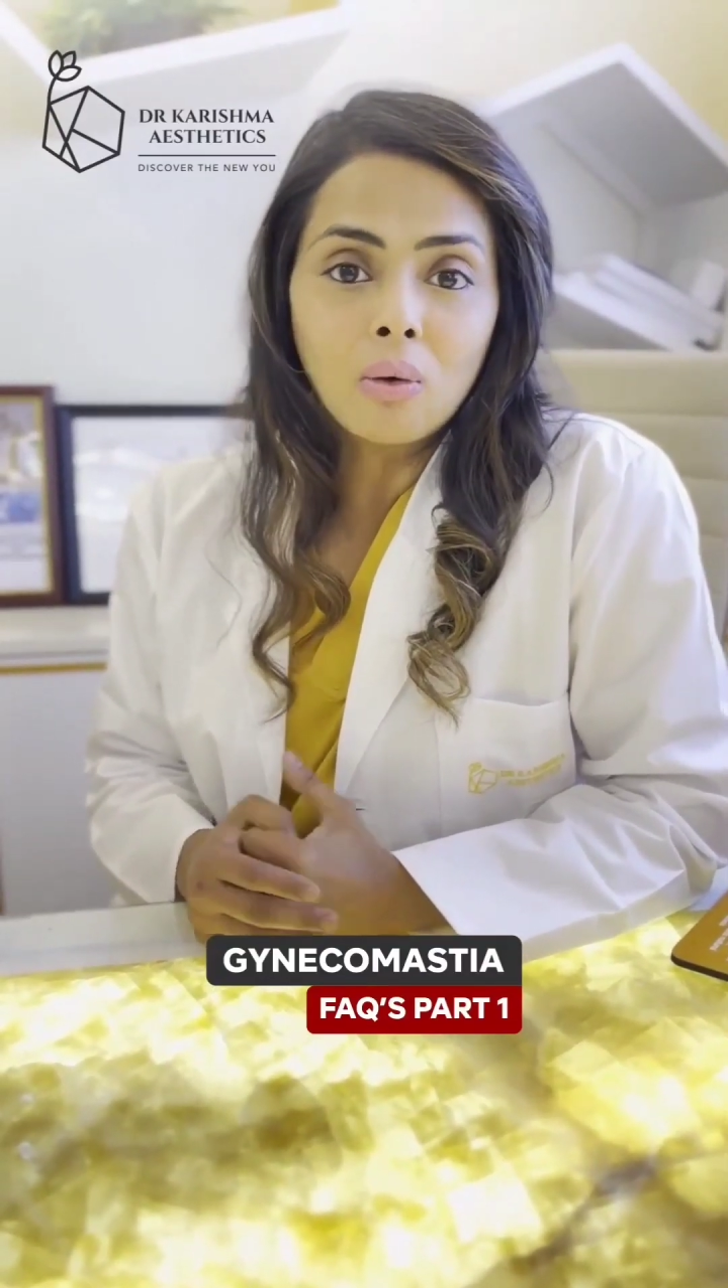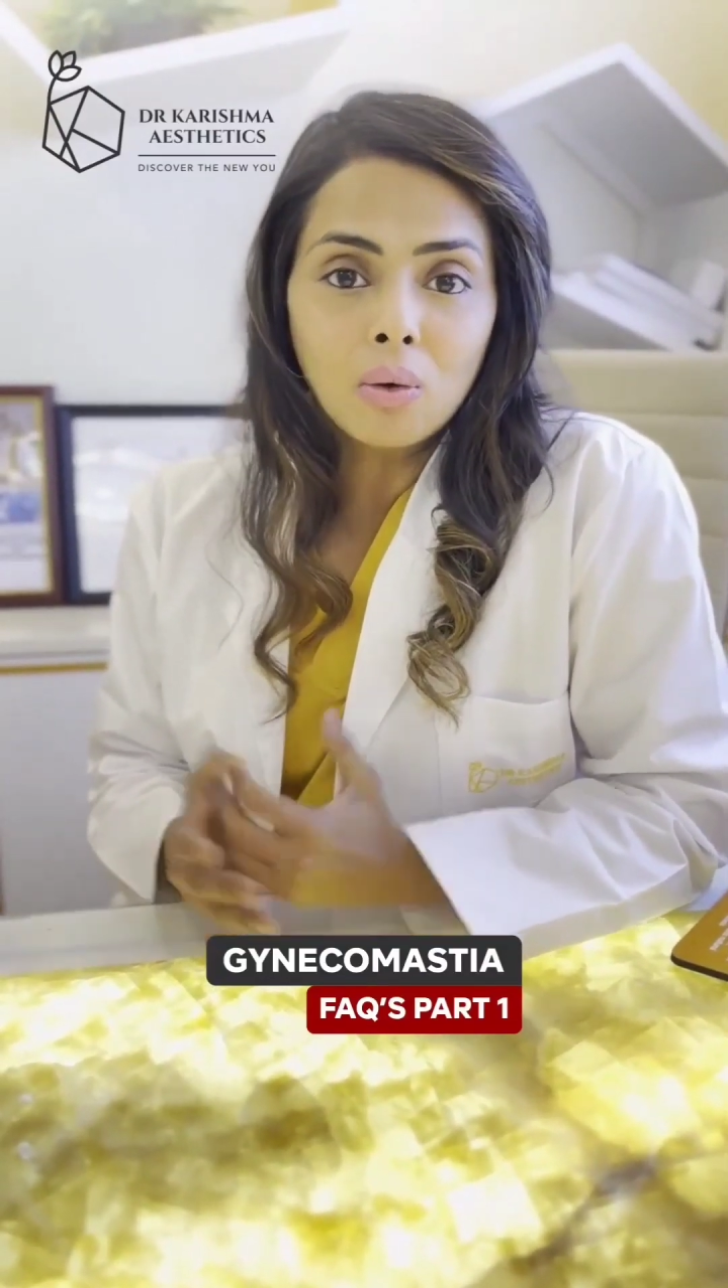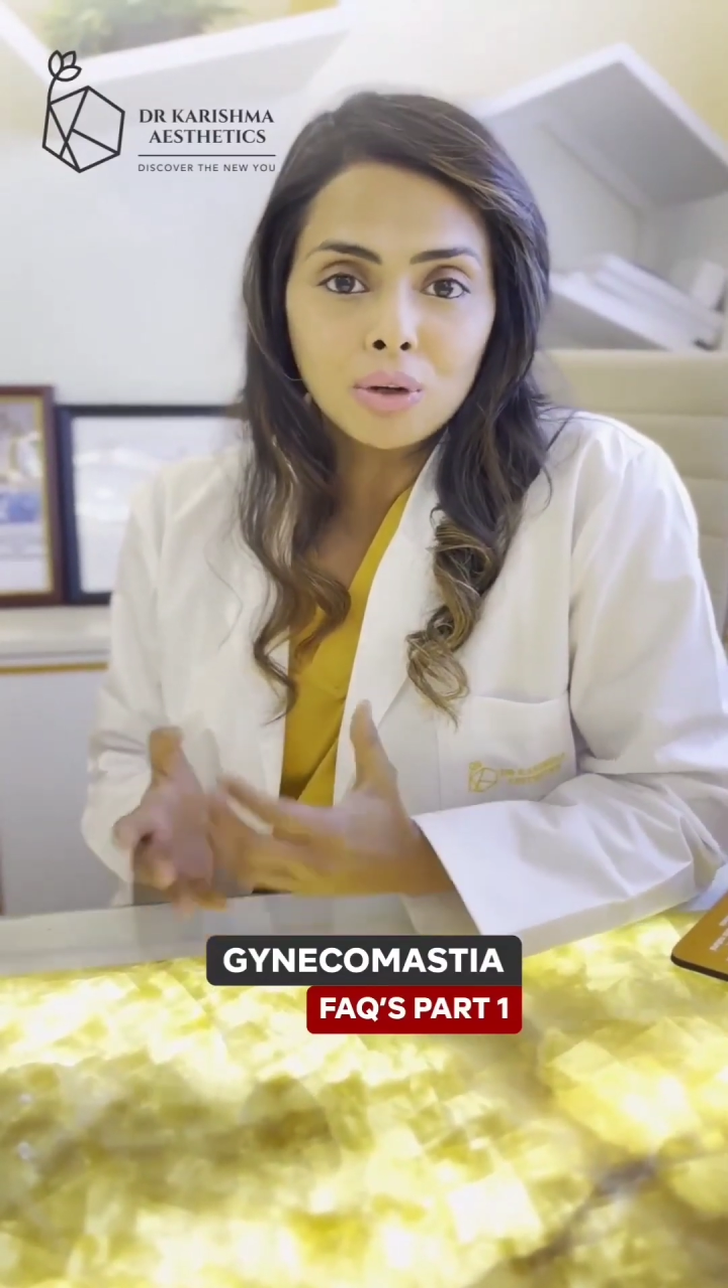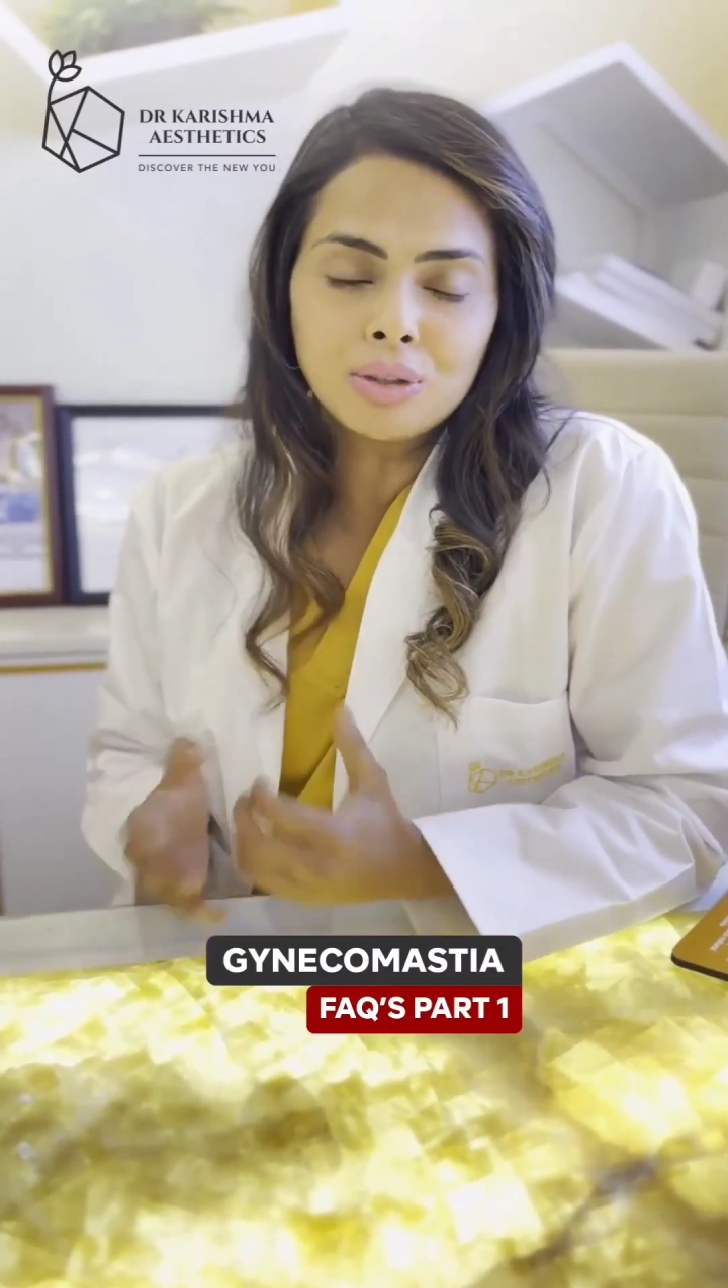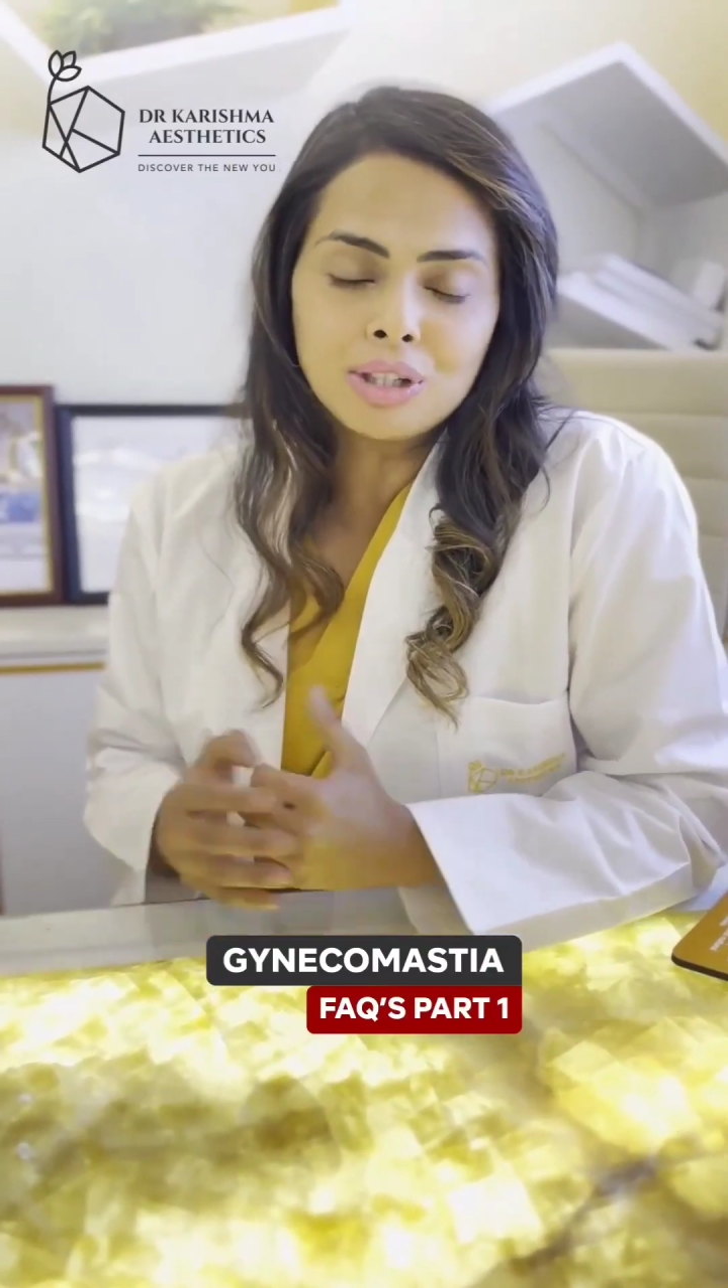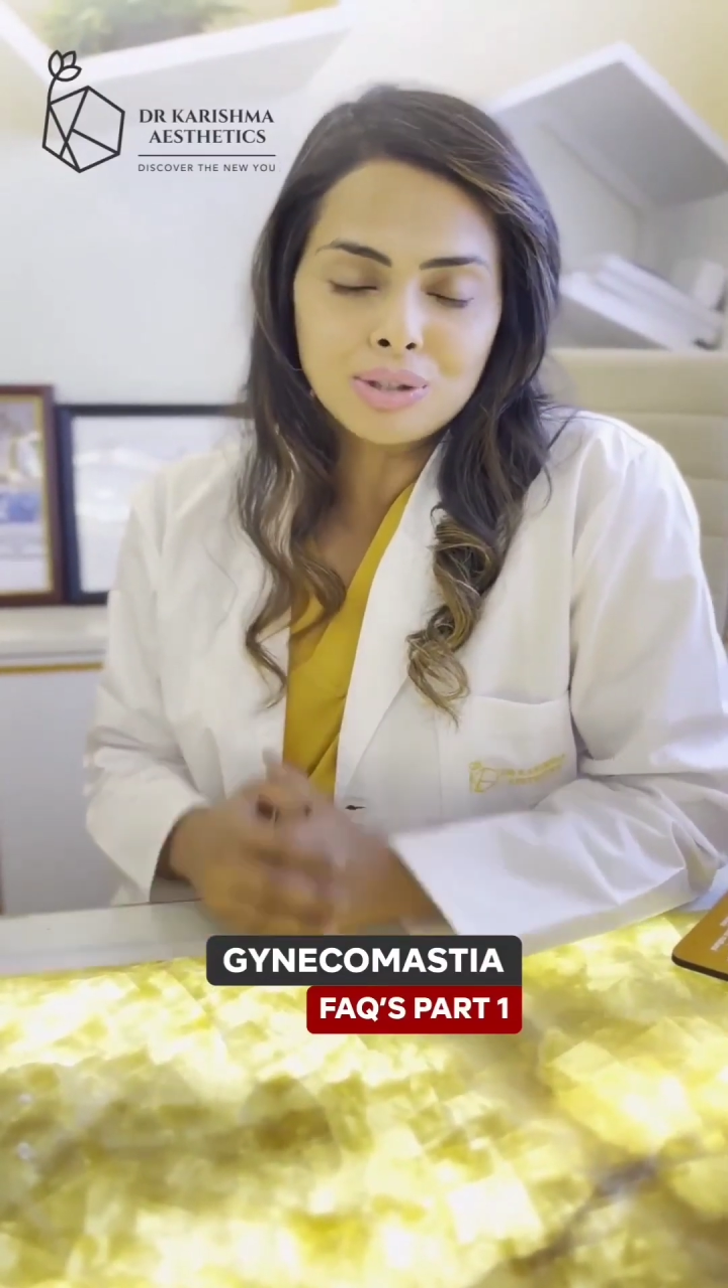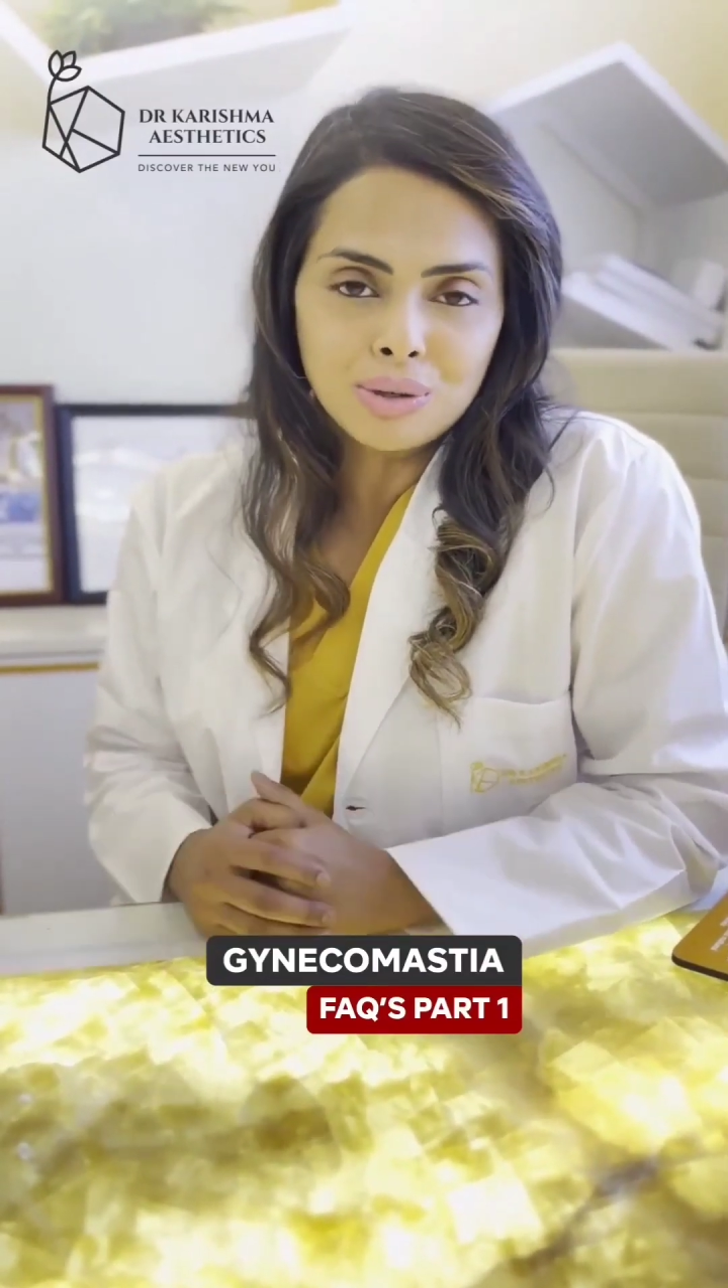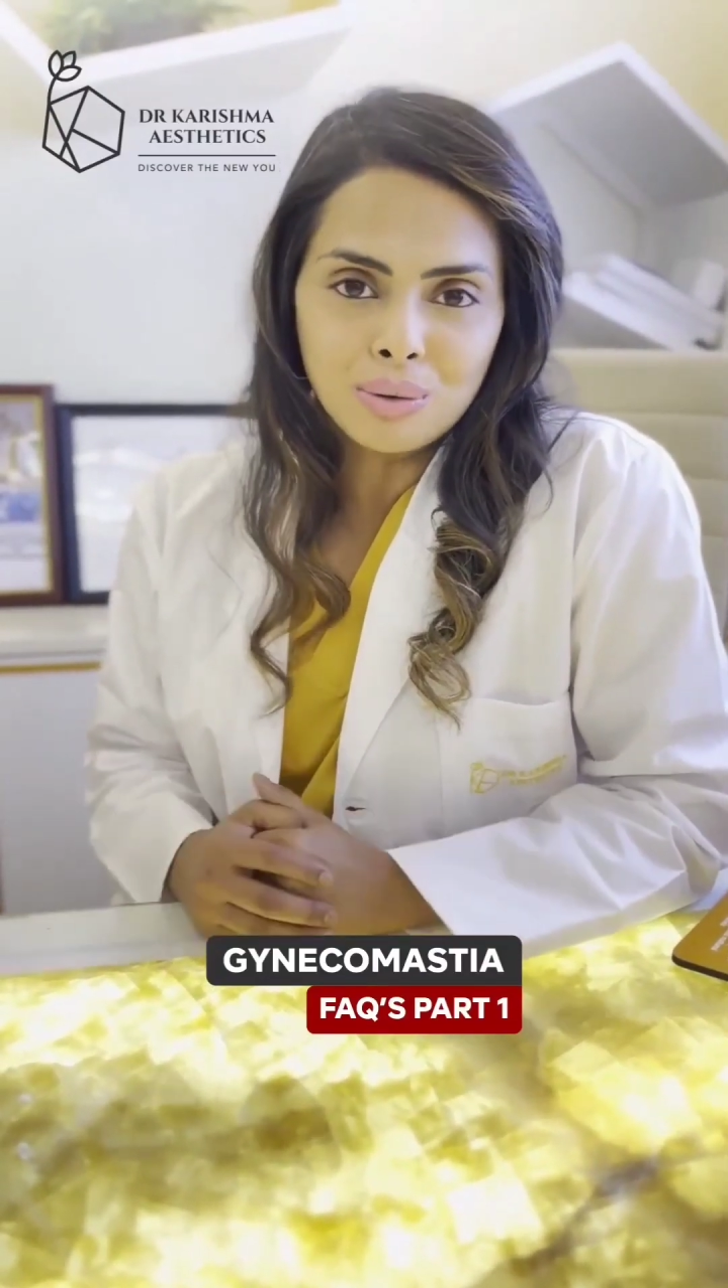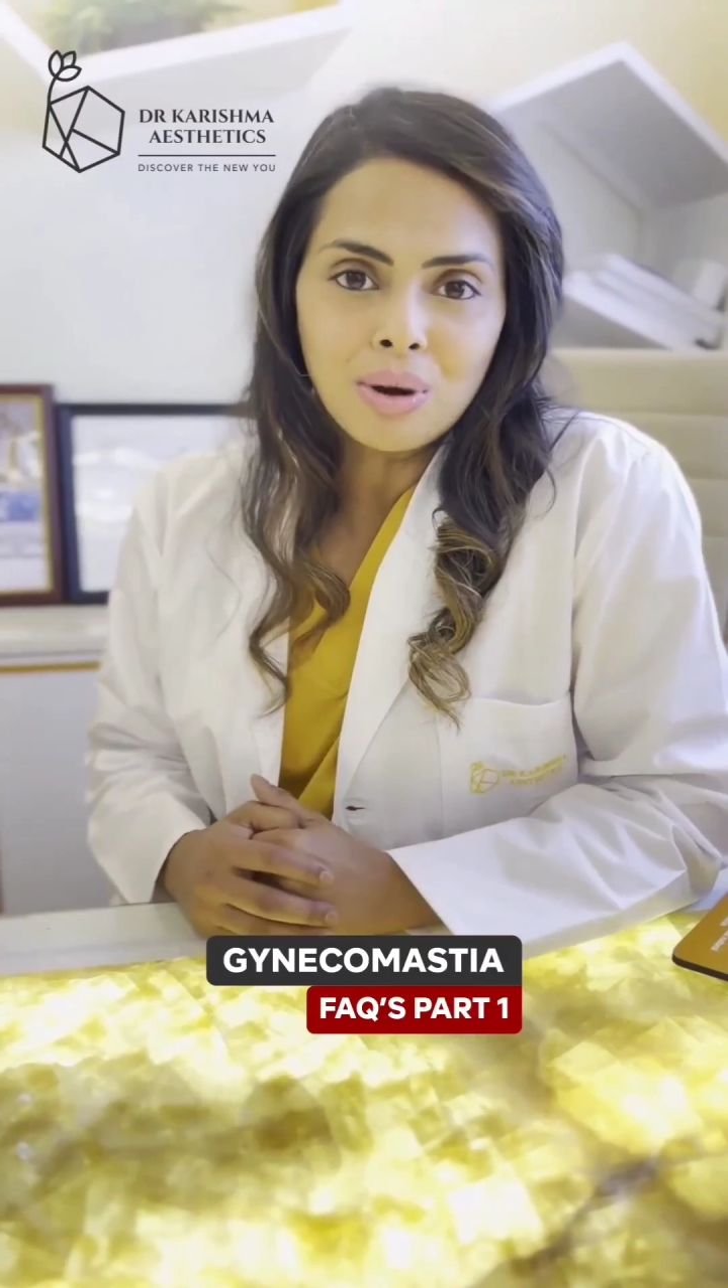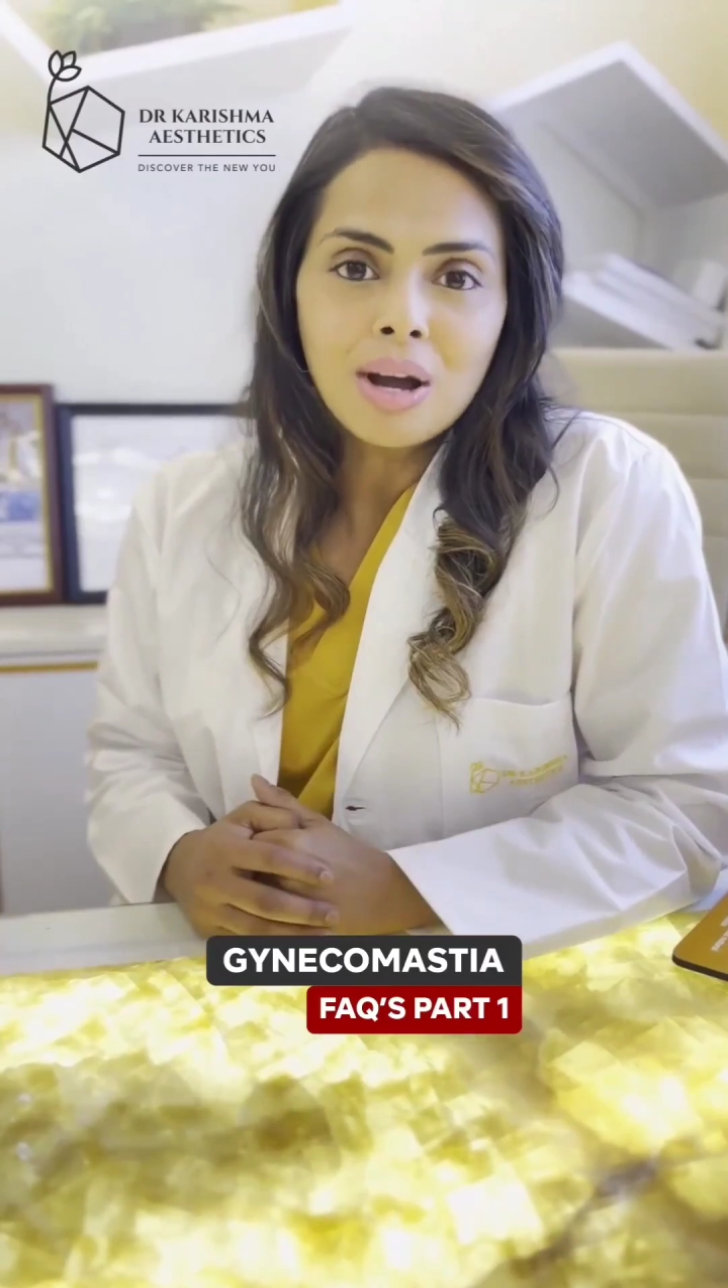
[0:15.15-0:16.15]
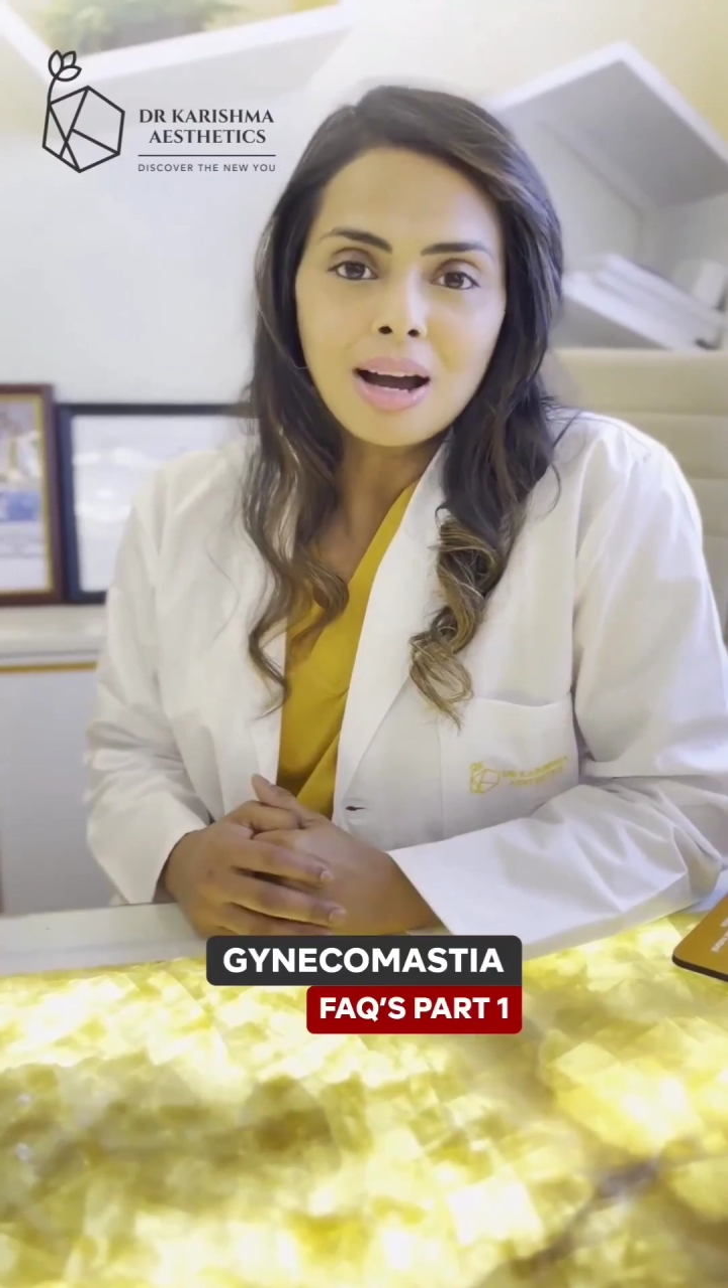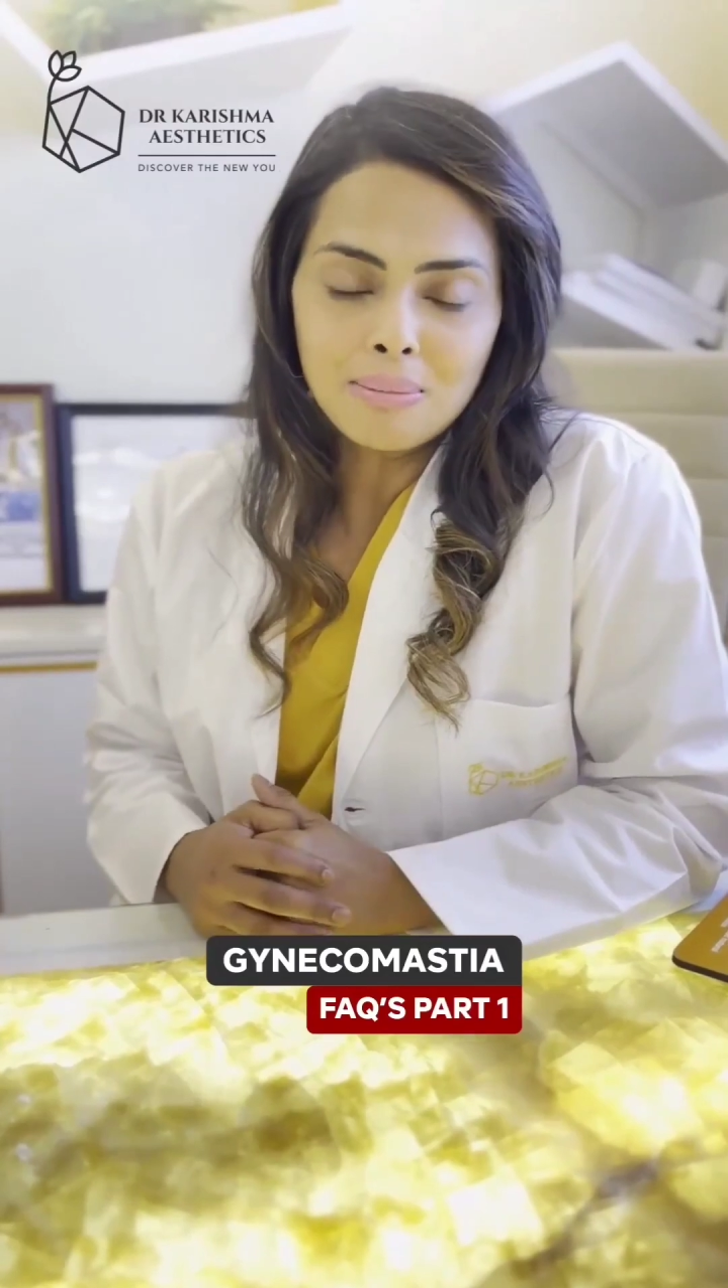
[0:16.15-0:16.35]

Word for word: all you need to know